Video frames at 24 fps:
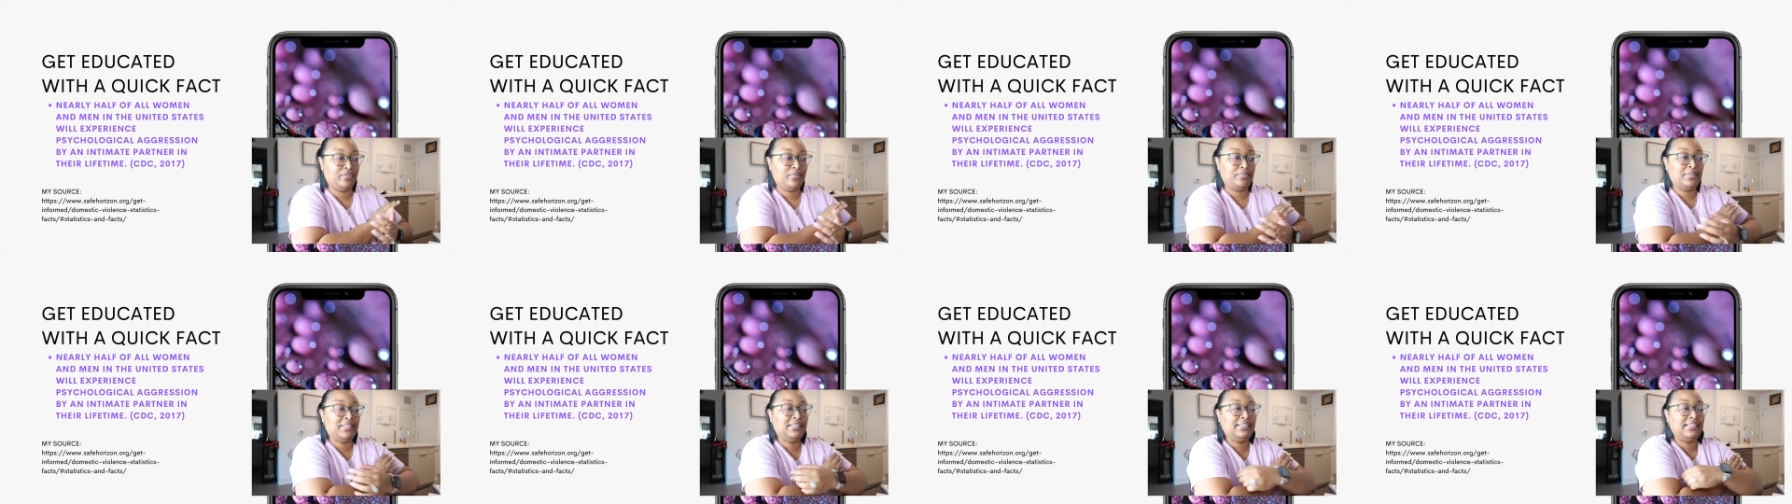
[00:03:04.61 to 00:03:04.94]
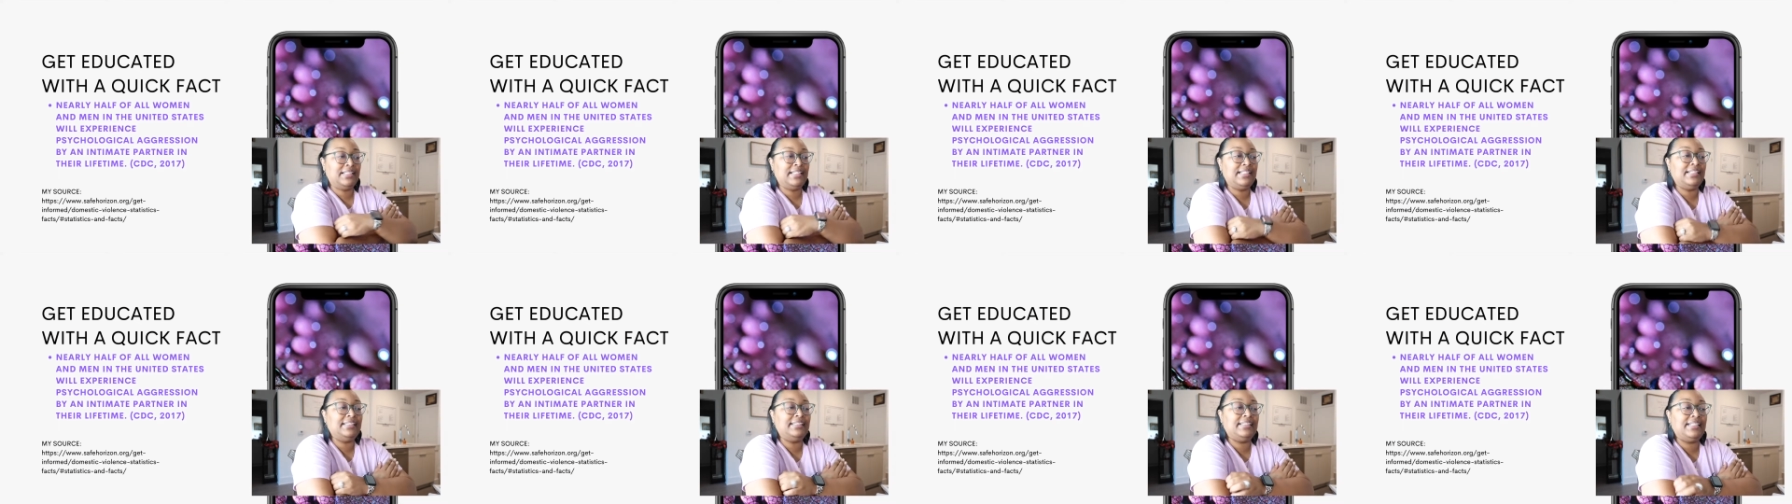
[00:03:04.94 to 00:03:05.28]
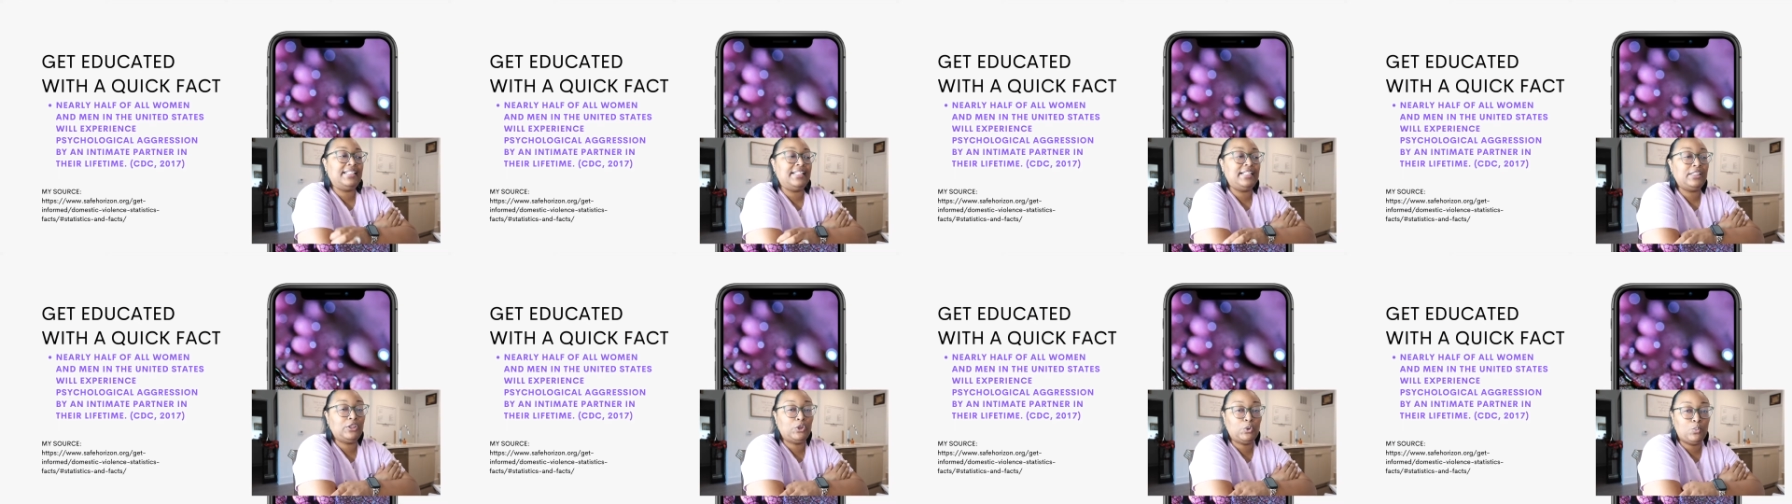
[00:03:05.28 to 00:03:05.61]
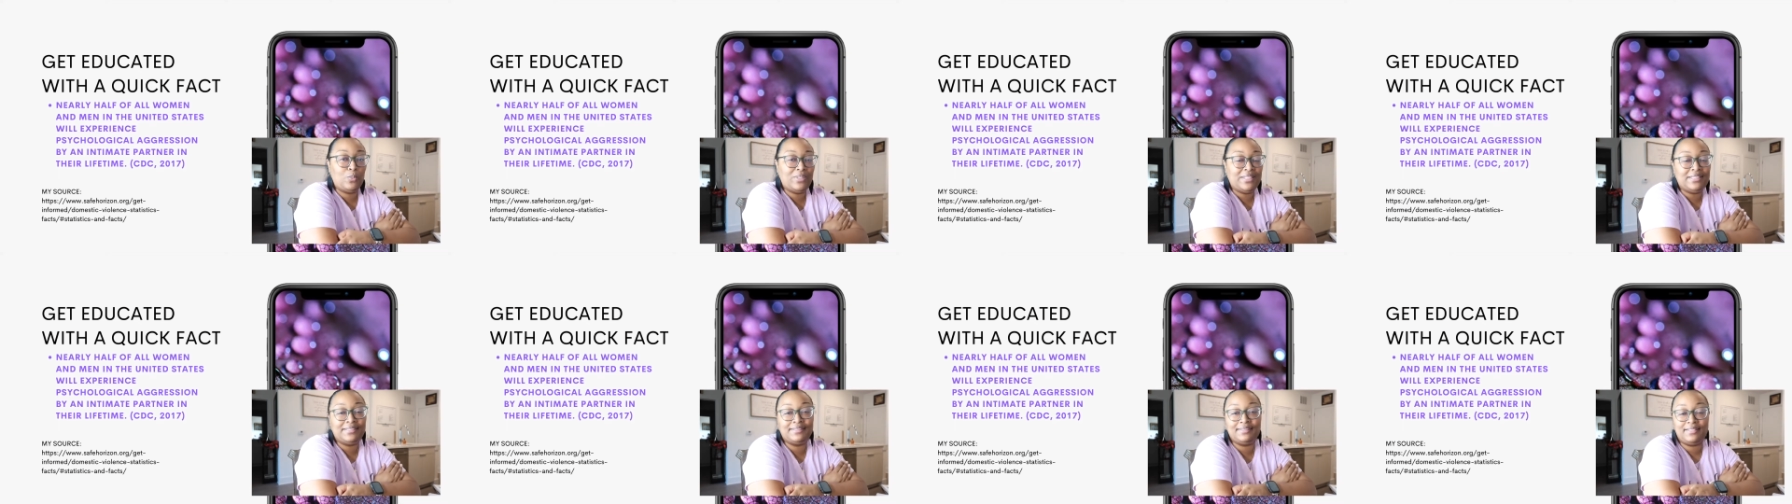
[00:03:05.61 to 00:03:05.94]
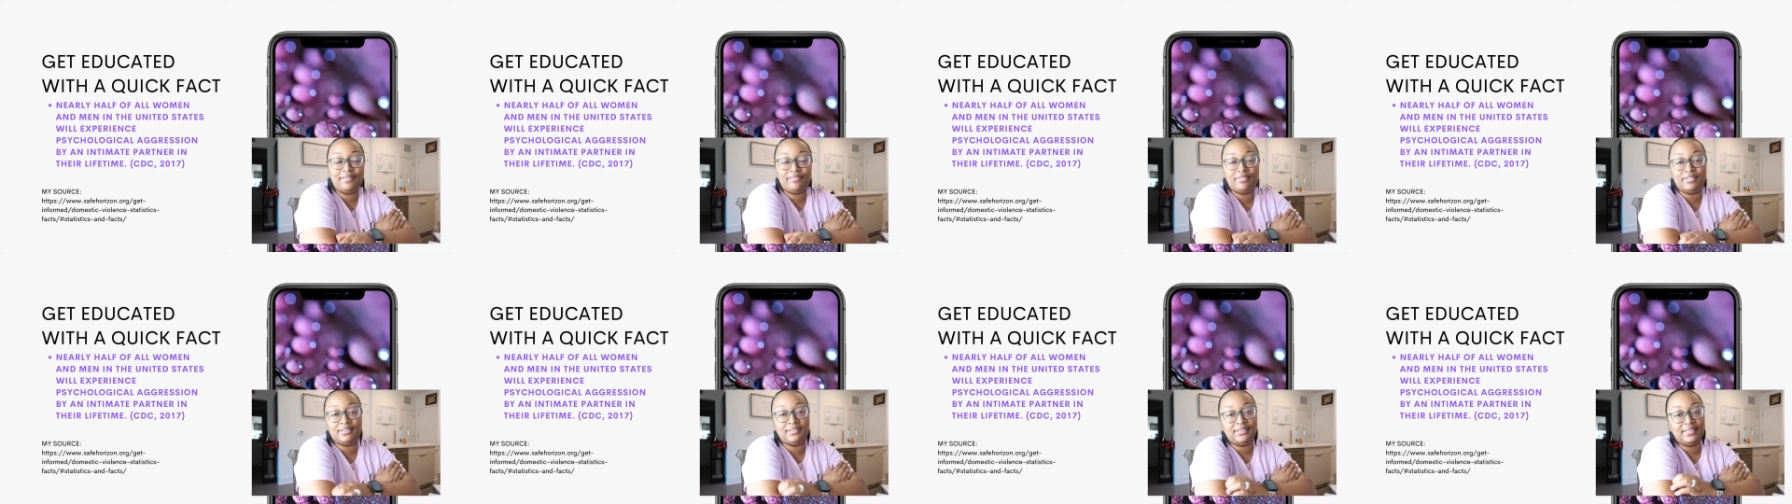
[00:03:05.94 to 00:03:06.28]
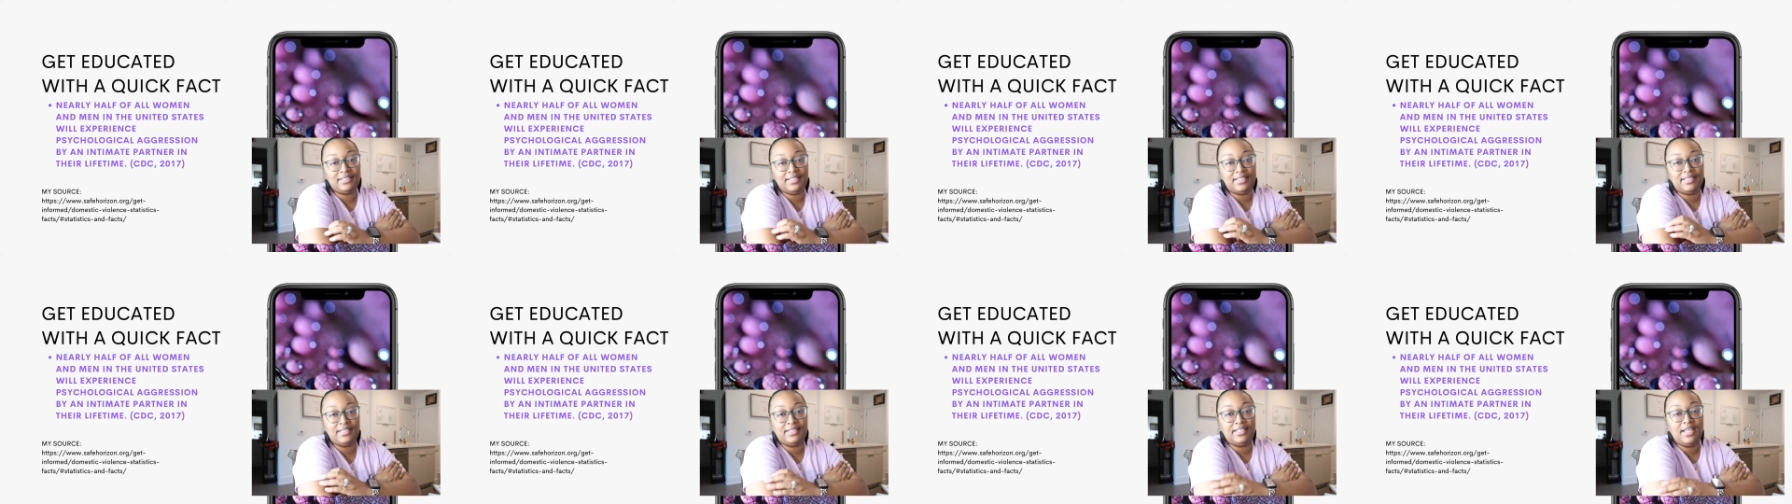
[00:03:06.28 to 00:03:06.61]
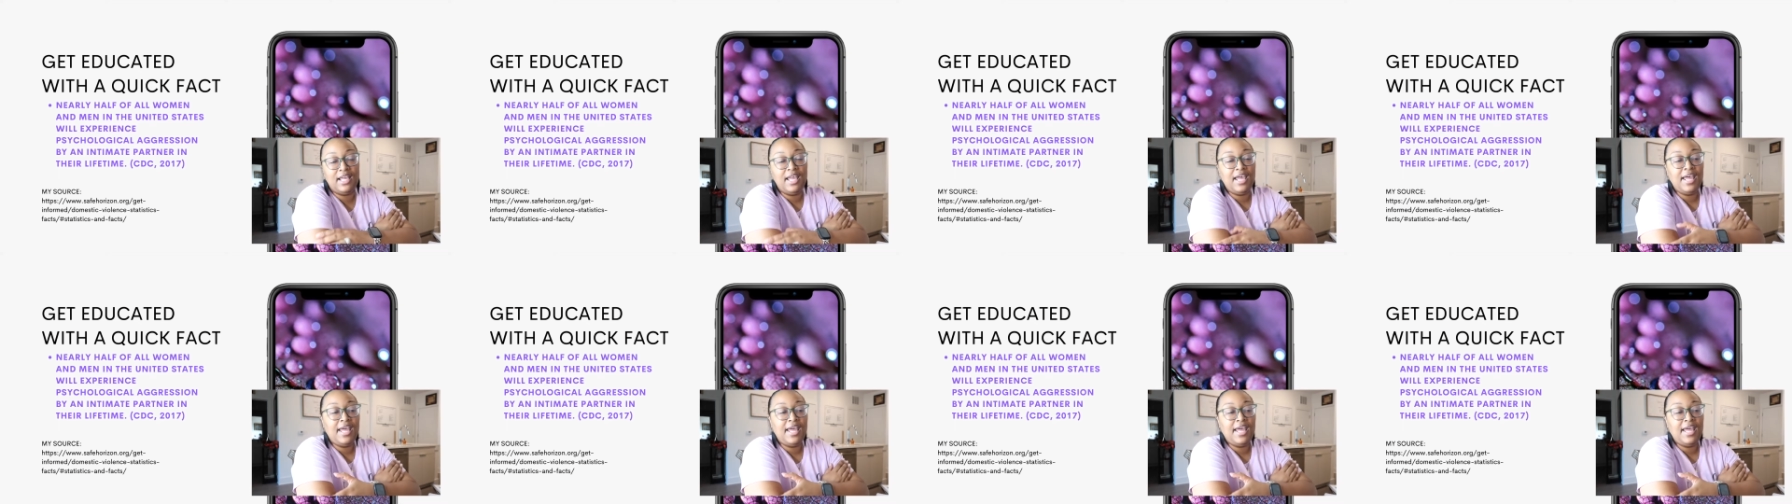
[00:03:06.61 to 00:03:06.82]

from the CDC in 2017.